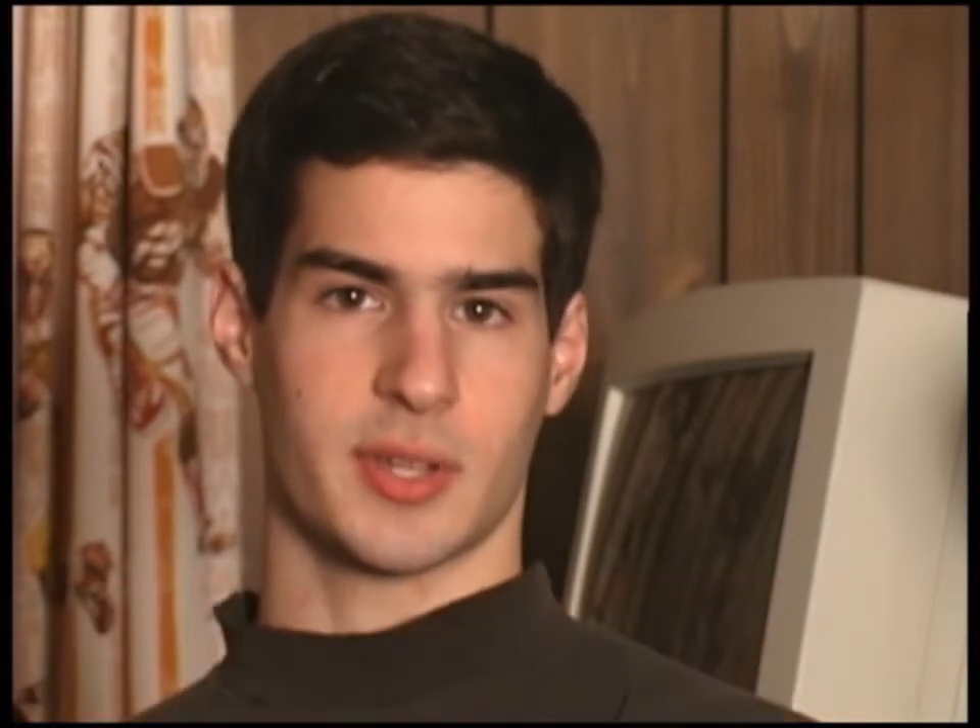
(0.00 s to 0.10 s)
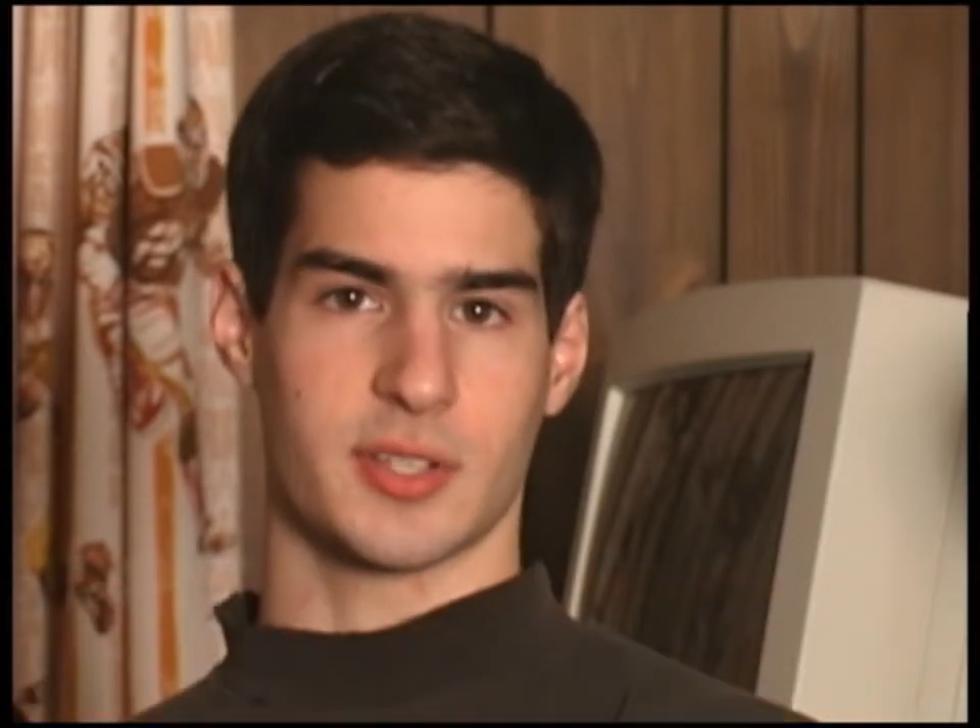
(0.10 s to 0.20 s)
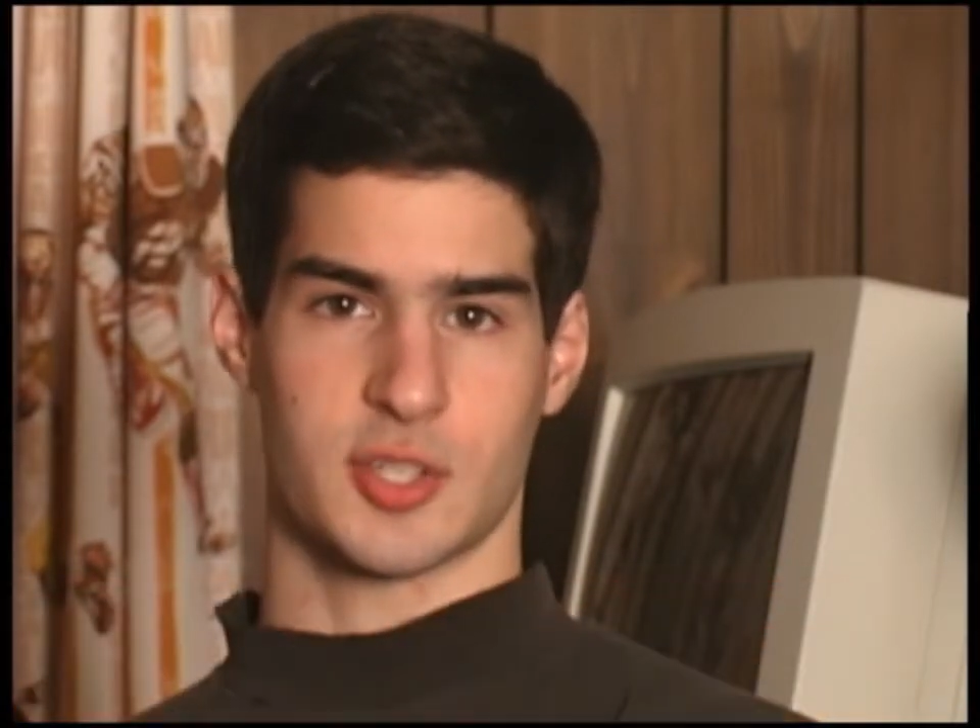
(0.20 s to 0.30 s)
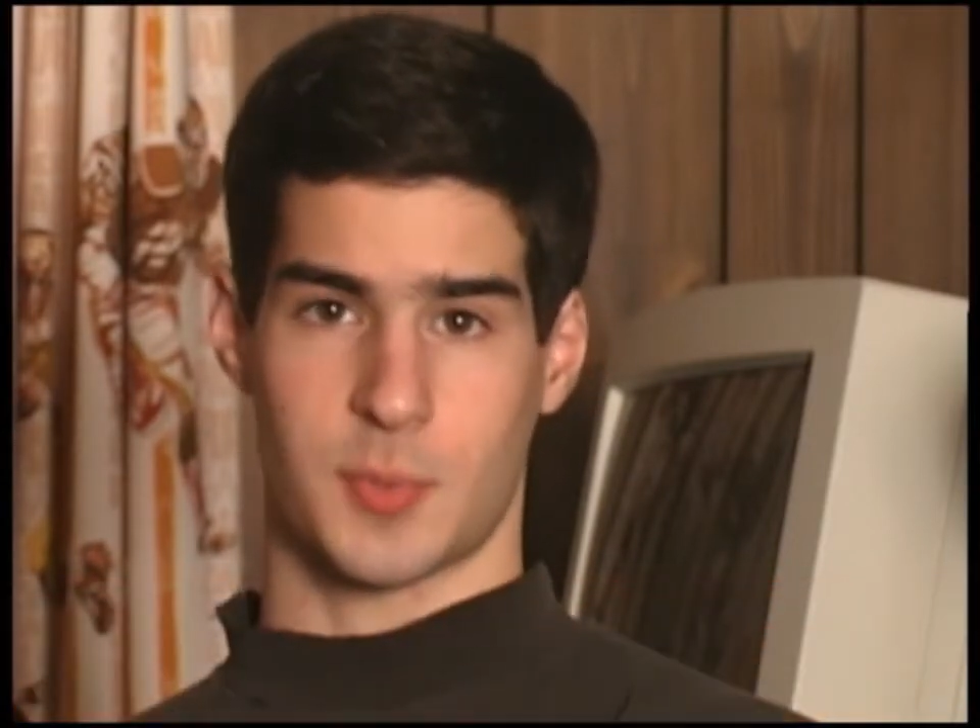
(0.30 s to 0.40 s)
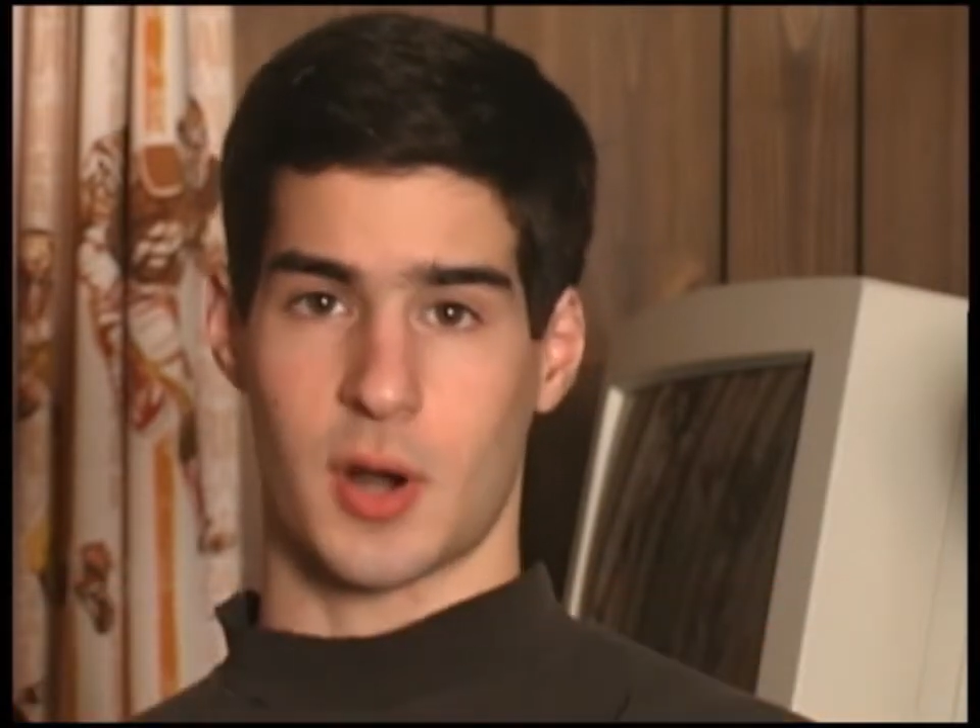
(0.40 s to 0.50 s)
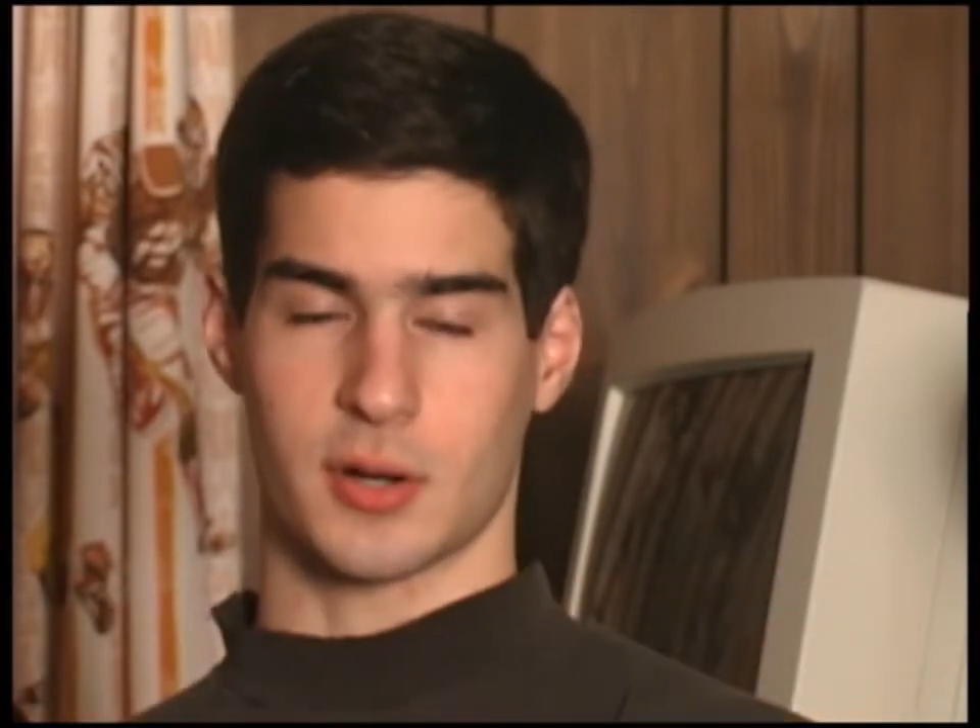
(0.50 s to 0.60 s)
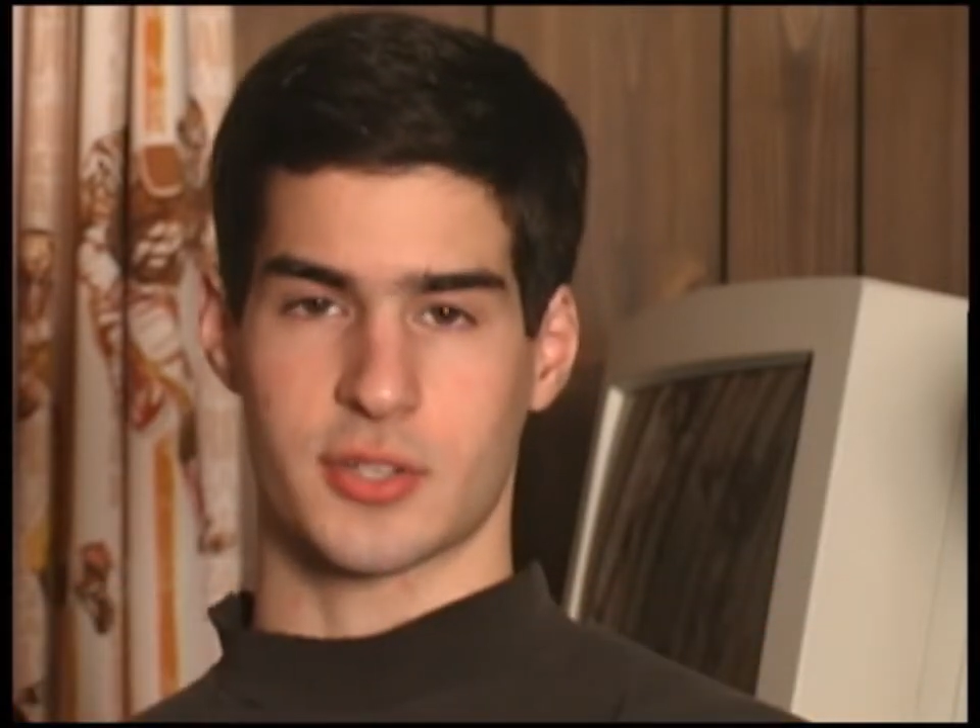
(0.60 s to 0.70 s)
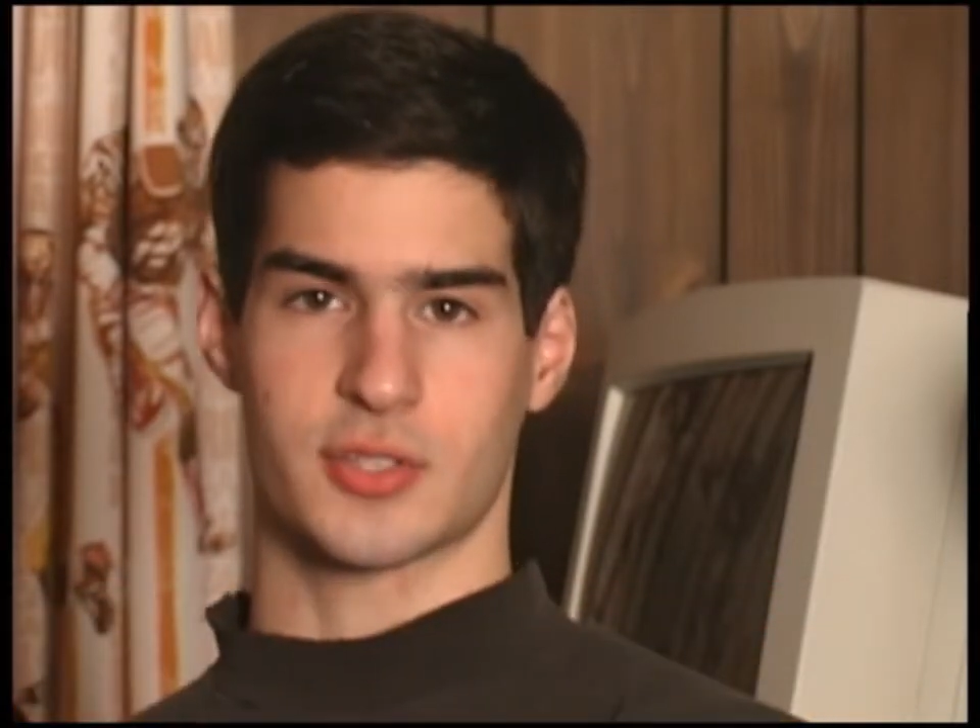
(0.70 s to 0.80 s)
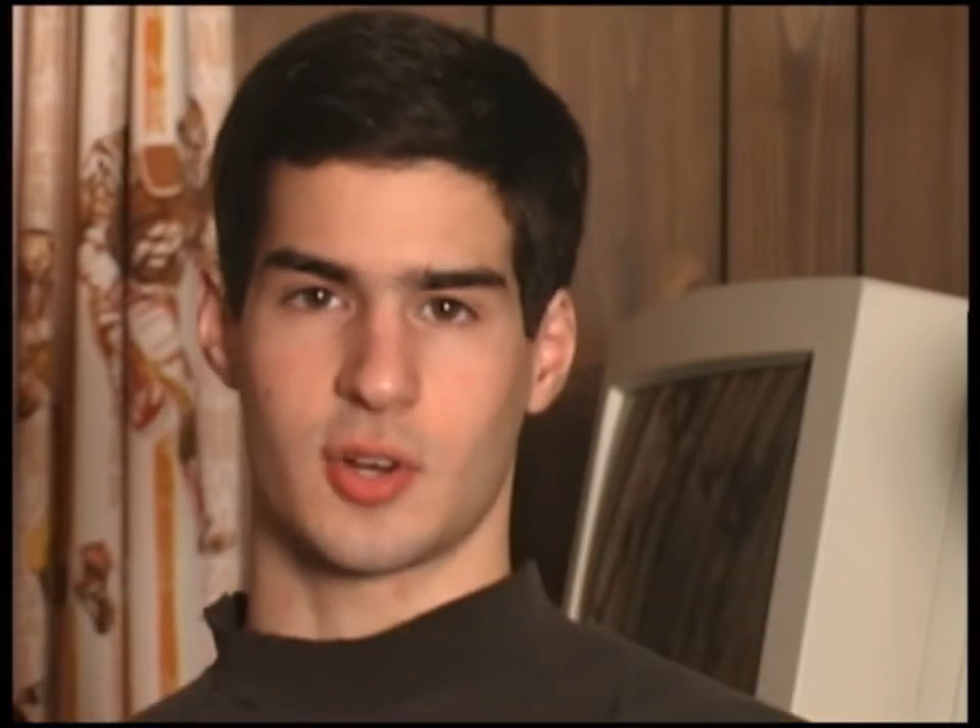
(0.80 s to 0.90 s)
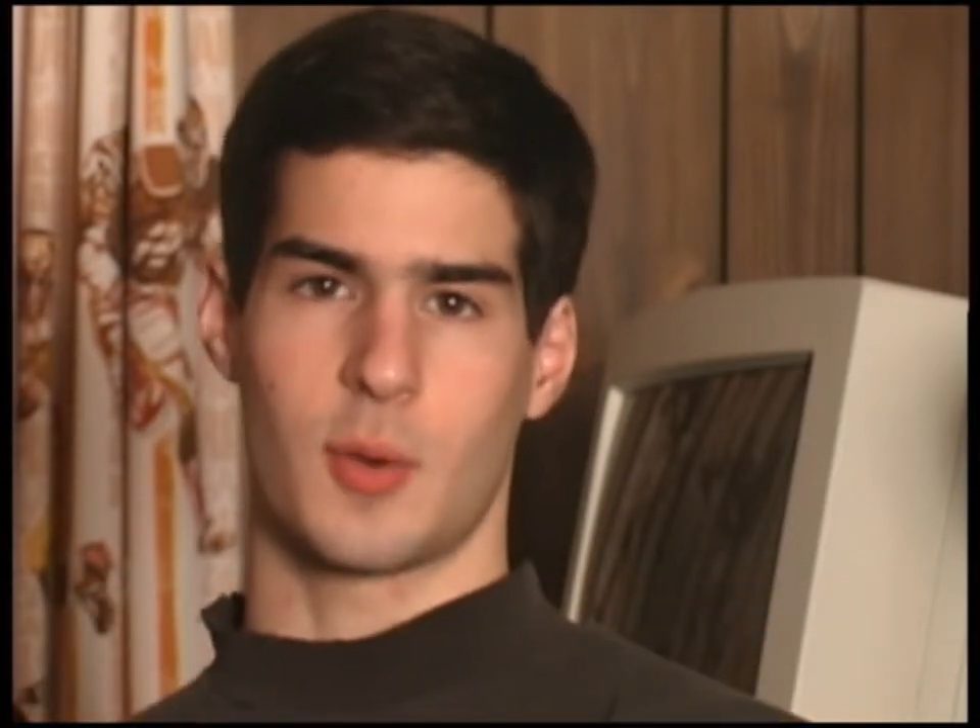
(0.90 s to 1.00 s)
and sparks to